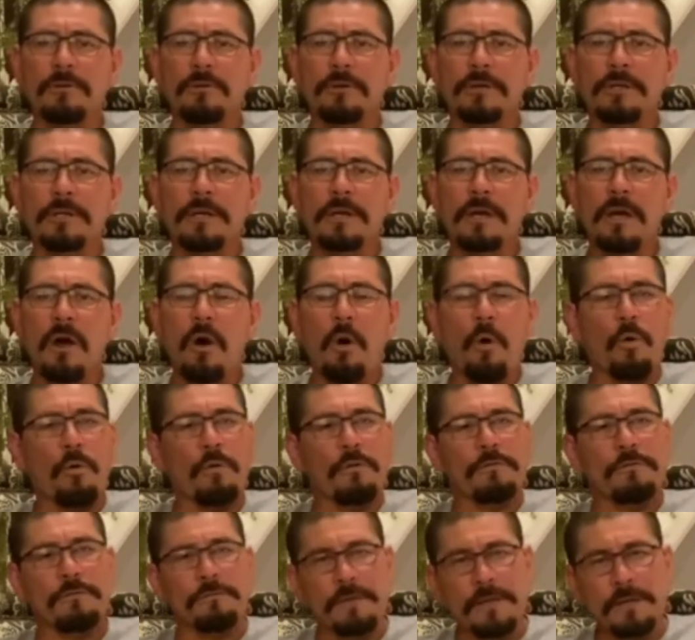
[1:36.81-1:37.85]
Lord
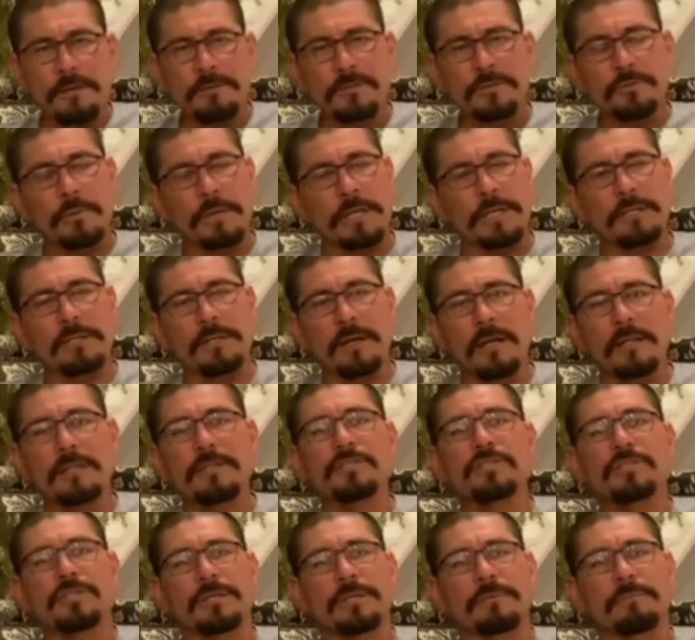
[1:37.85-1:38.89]
or failed to
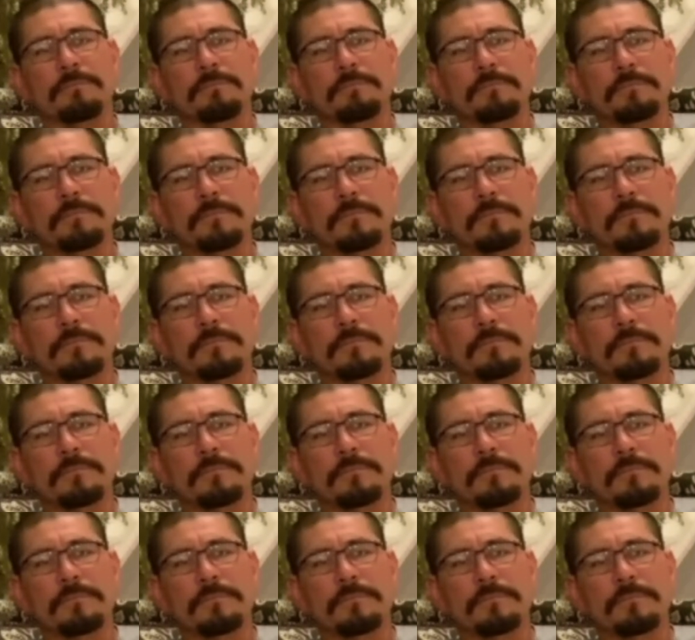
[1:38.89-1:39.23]
acknowledge him.